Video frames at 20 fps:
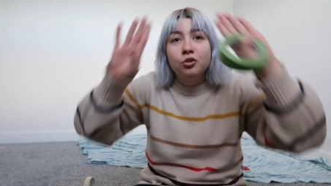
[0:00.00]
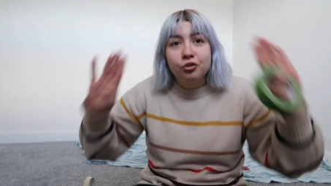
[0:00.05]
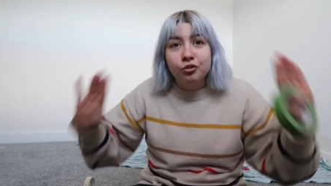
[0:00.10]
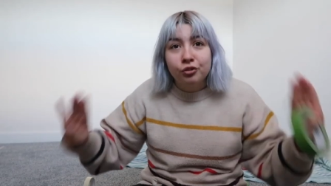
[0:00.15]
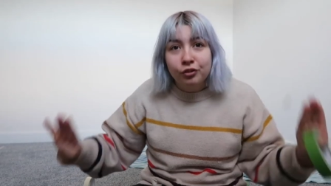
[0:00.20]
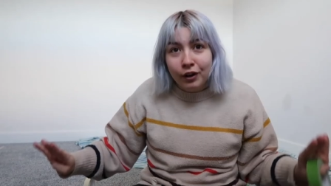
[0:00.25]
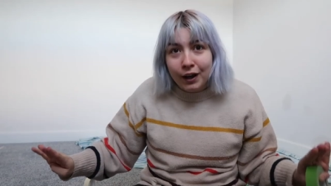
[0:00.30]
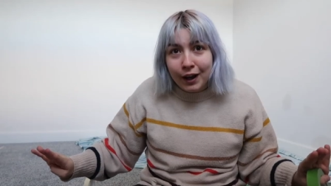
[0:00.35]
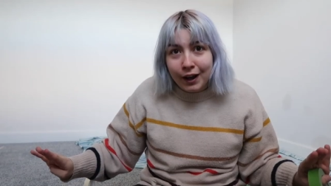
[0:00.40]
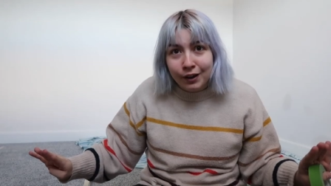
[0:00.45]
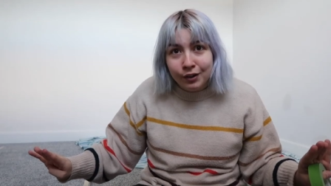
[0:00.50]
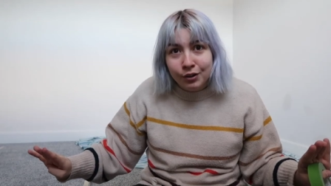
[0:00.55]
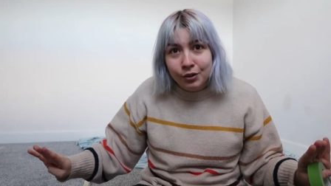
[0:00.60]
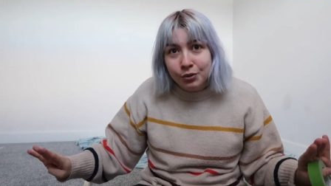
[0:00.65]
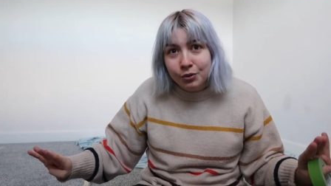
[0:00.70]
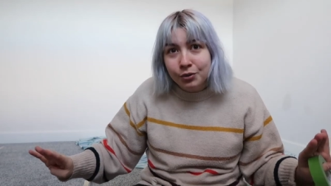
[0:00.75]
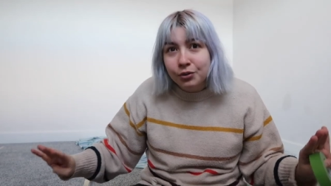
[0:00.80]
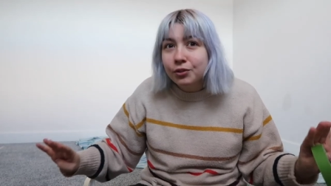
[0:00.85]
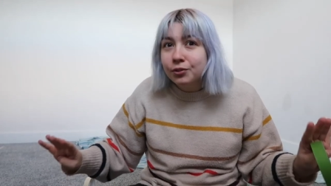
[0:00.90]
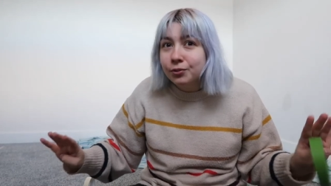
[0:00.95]

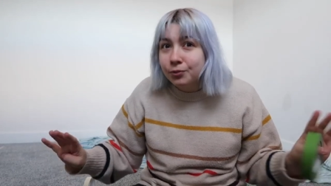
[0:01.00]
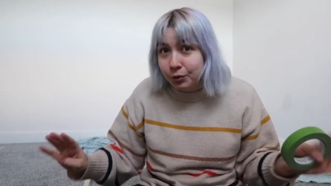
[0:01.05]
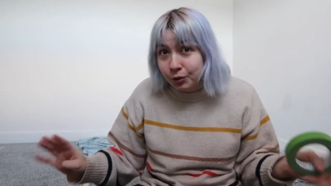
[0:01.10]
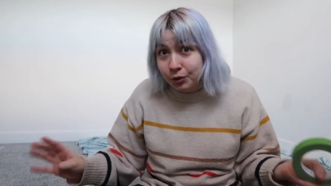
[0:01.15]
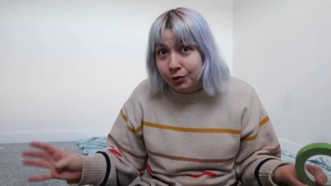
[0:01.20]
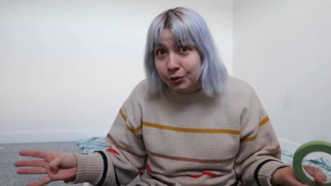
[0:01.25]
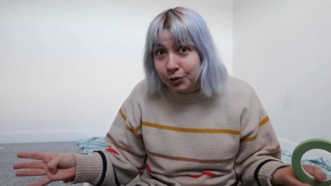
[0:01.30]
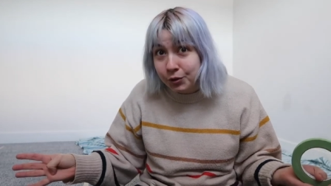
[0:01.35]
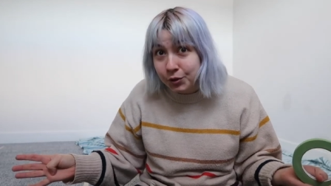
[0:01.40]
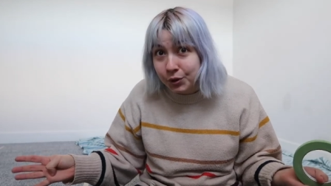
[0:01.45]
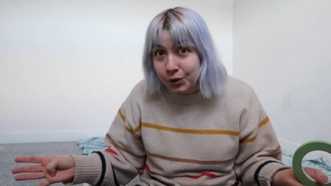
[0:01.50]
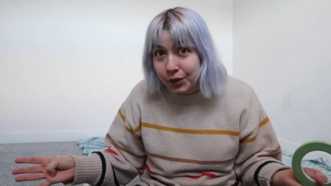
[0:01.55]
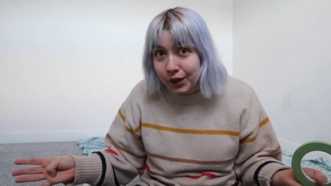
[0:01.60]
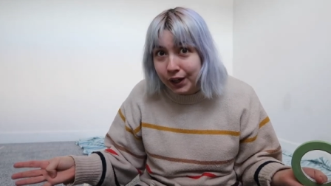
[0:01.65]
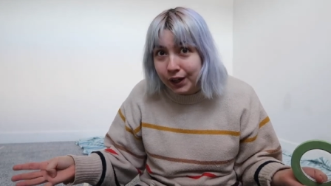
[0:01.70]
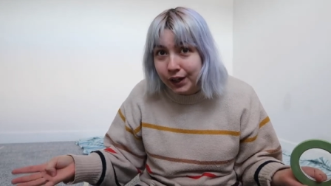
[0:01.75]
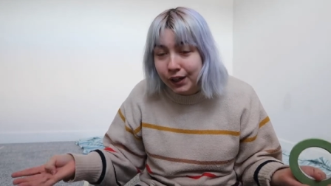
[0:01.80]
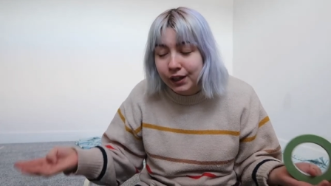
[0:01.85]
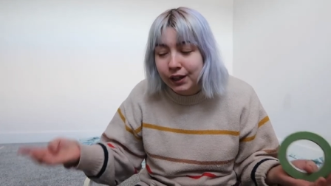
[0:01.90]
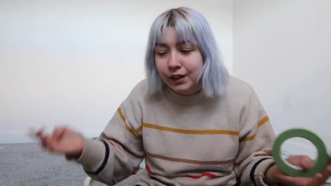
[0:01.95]
triangles full of
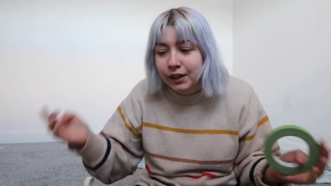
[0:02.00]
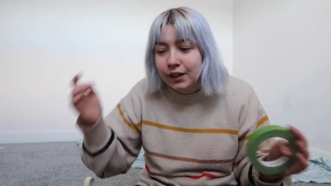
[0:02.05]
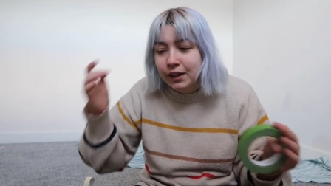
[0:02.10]
colour